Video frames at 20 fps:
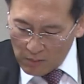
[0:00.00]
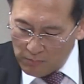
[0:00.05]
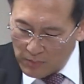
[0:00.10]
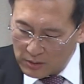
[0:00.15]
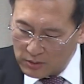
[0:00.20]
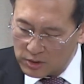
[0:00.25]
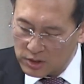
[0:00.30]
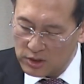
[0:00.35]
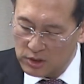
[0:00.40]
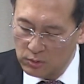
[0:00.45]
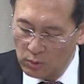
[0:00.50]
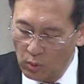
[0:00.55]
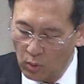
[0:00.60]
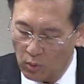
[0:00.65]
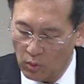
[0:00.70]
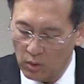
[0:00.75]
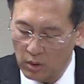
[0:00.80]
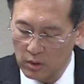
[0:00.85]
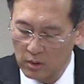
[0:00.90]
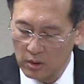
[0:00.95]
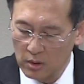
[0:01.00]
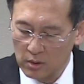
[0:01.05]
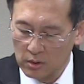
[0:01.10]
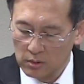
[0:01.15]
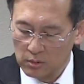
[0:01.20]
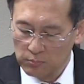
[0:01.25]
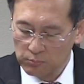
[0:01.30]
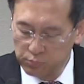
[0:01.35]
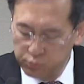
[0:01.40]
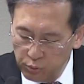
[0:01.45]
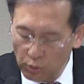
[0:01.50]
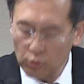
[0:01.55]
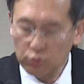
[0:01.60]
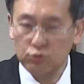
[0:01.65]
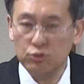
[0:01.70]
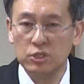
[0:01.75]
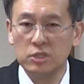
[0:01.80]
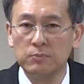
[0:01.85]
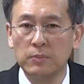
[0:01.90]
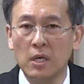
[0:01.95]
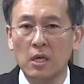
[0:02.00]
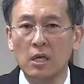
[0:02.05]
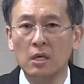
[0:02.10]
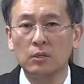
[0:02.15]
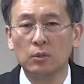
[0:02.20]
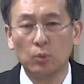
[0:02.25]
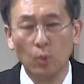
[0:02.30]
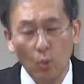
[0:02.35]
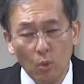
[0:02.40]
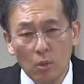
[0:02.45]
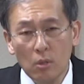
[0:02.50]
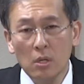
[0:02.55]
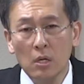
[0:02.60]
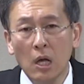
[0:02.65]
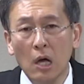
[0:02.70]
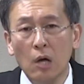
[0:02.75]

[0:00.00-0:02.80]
just like it happened in the wilderness.